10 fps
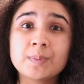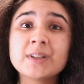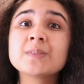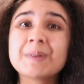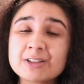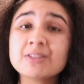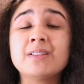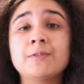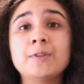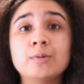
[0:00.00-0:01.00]
but especially
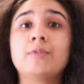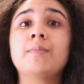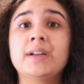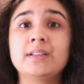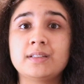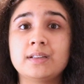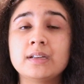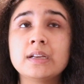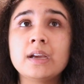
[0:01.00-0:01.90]
the field of medicine,